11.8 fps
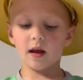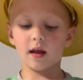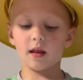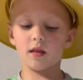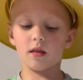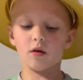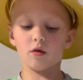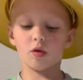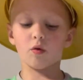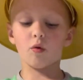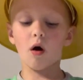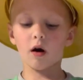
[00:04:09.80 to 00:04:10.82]
and there's
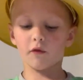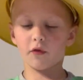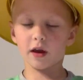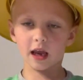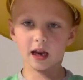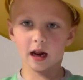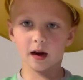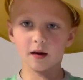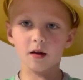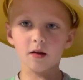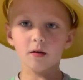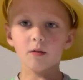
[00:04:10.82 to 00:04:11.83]
a lot of heat
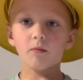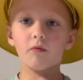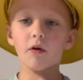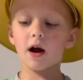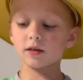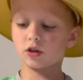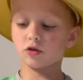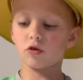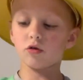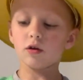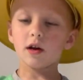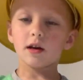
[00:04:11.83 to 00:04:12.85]
and
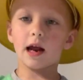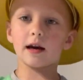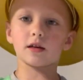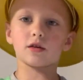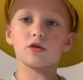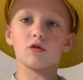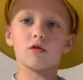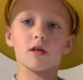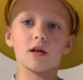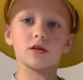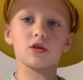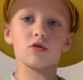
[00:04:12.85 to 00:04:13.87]
pressure that it turns
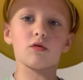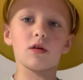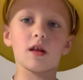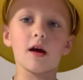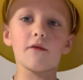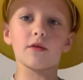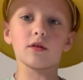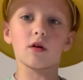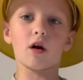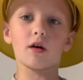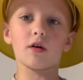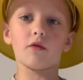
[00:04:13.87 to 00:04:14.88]
into a different
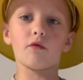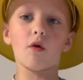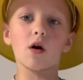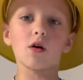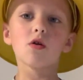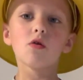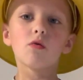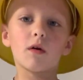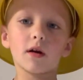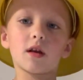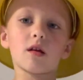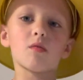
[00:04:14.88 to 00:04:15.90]
kind of rock,
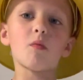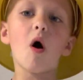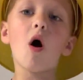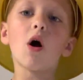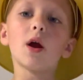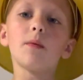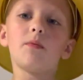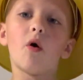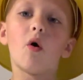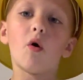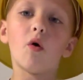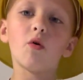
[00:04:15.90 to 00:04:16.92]
like a
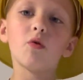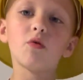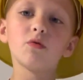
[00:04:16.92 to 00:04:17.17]
maple.